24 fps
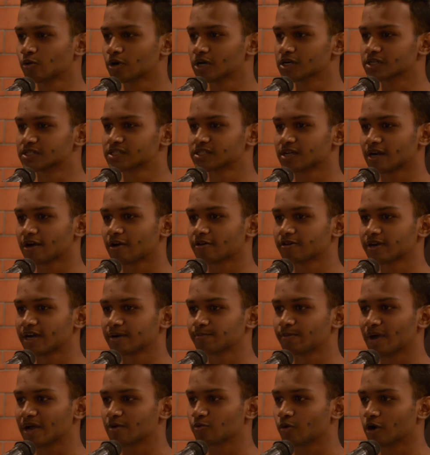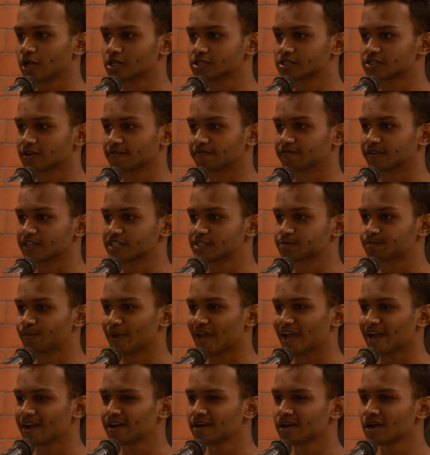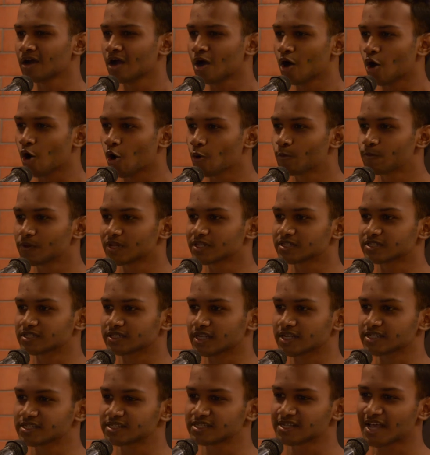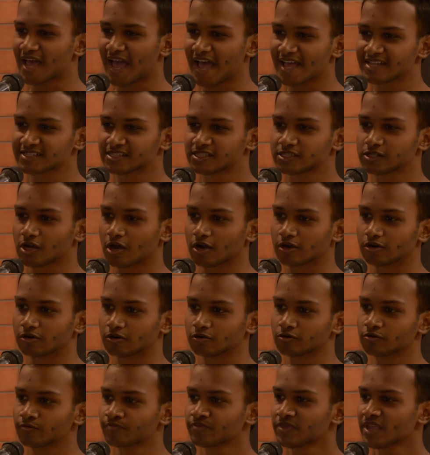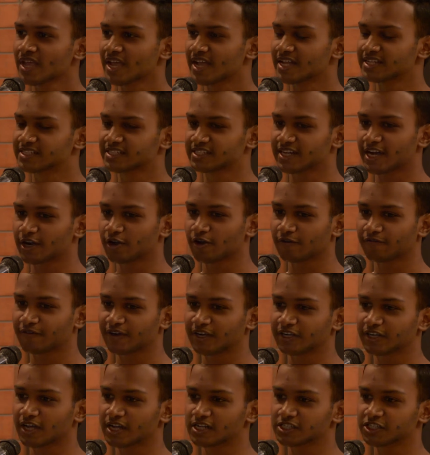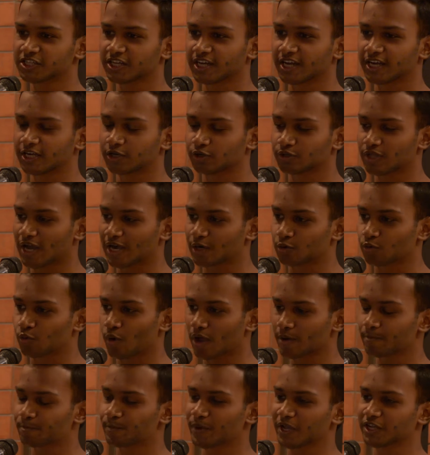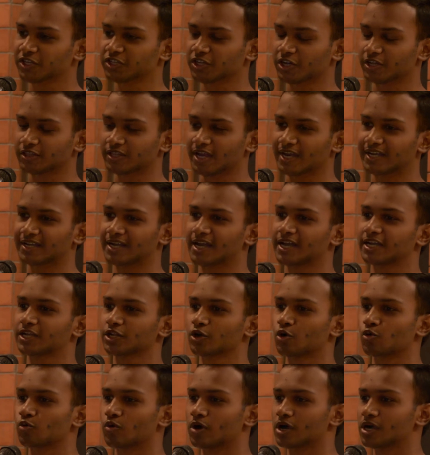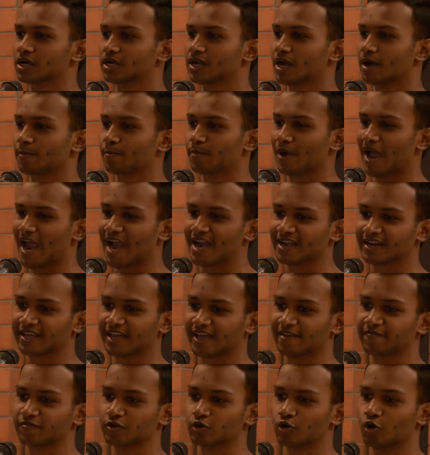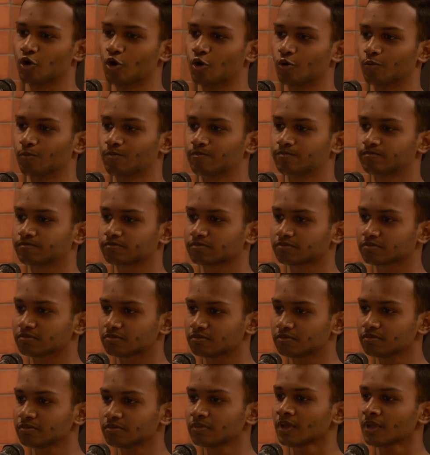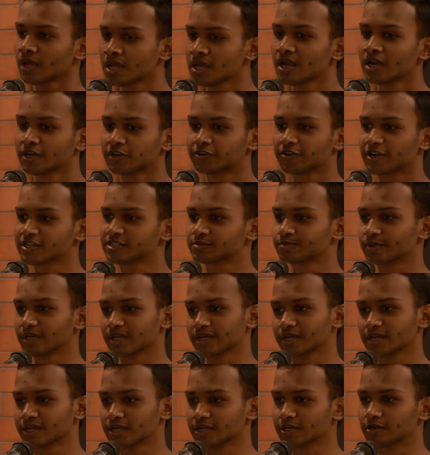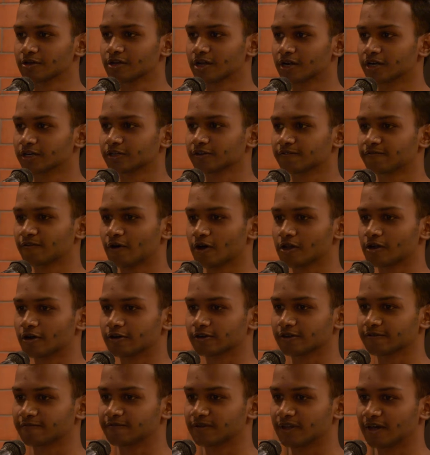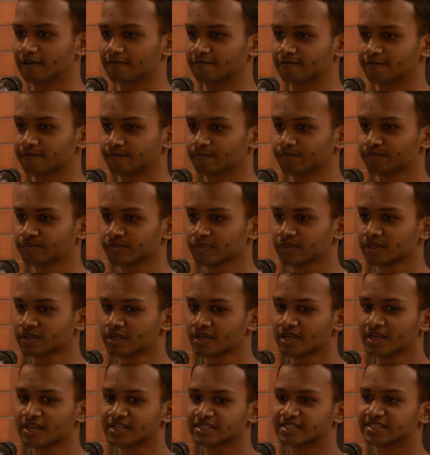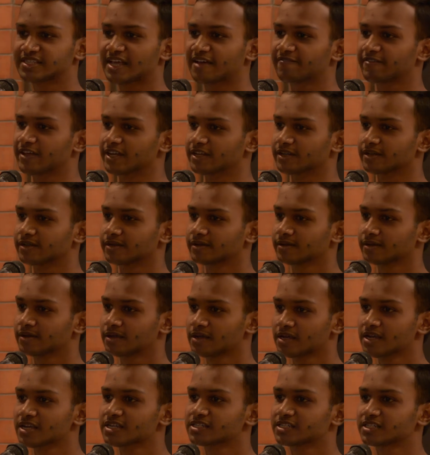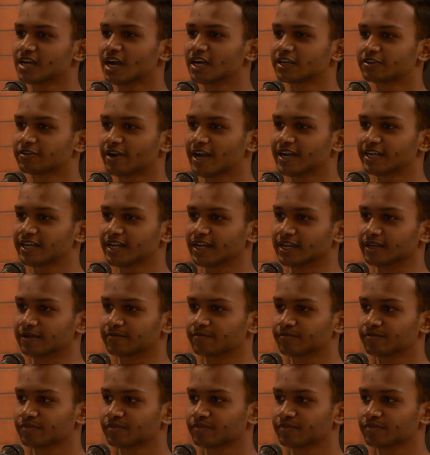a world surrounded by walls of despair, hopelessness, and sorrow, instead of indulging into that one picture that lit your world up and gave you hope. Trust me, you'll learn to fall out of love. Seven. Start writing.